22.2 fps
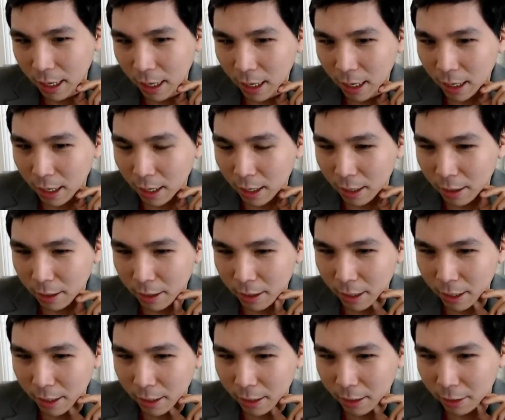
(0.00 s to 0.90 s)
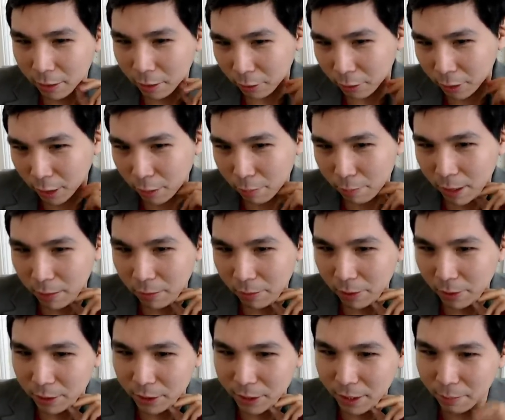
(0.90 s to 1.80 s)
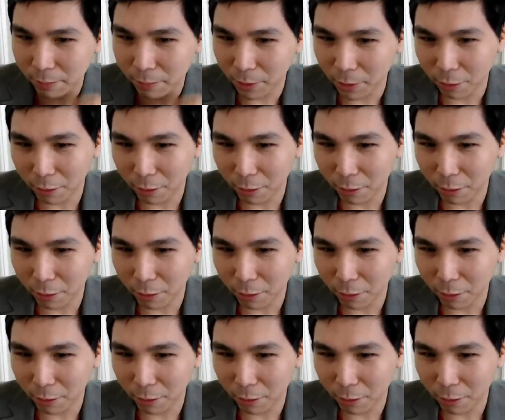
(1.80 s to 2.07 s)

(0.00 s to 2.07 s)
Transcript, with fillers: uh I don't expect world champions